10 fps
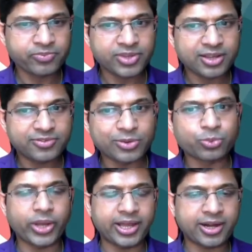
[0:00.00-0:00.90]
from
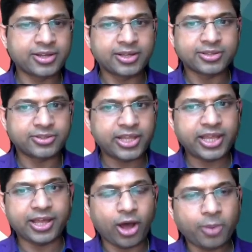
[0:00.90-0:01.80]
where the
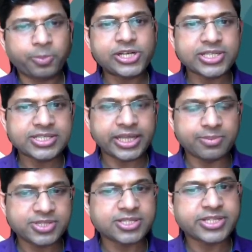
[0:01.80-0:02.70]
operations
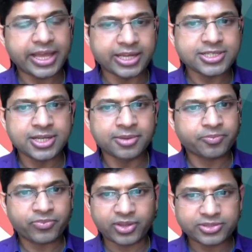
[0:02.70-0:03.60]
teams
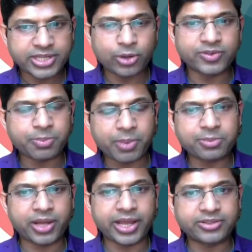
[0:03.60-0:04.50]
take over the
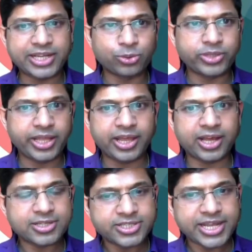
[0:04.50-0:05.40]
pipeline. They do the
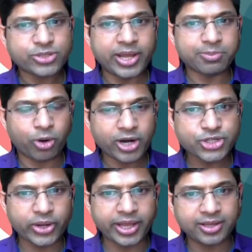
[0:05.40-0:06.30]
day-to-day
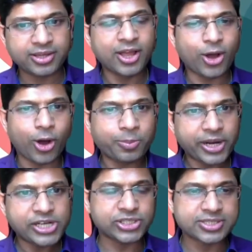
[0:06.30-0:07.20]
monitoring
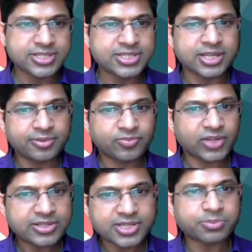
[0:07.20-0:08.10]
operations, and
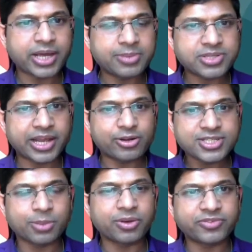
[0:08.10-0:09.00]
sometimes
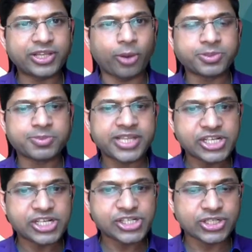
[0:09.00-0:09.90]
some of the
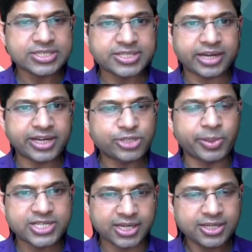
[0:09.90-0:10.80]
optimizations that need to be
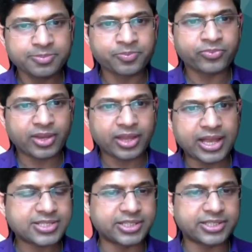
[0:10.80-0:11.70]
done as
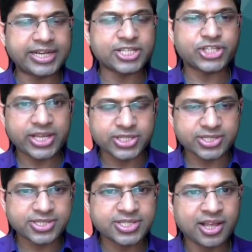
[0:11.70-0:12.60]
the data
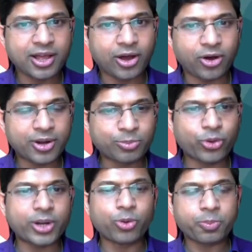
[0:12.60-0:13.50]
changes or more and
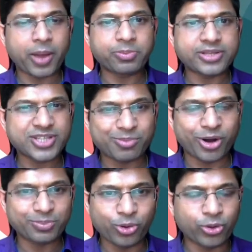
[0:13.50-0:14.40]
more pipelines come on
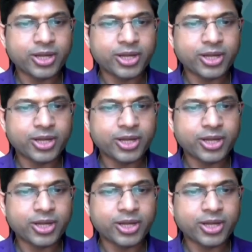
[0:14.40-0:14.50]
board,